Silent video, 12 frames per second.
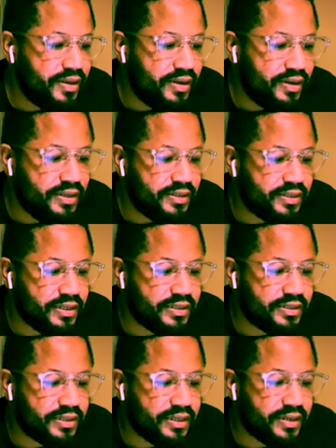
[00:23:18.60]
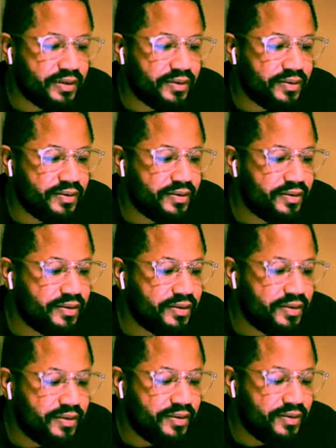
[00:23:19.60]
he says, uh,
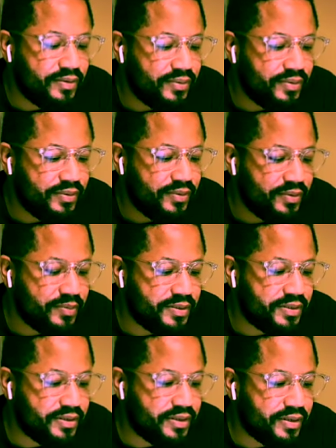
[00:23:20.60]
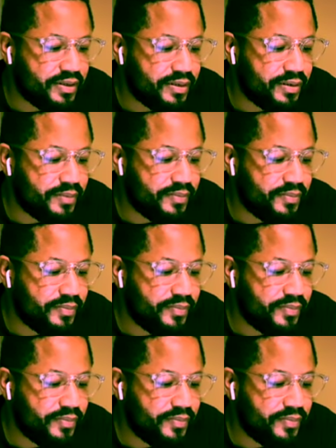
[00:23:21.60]
hold on, let me see. Um,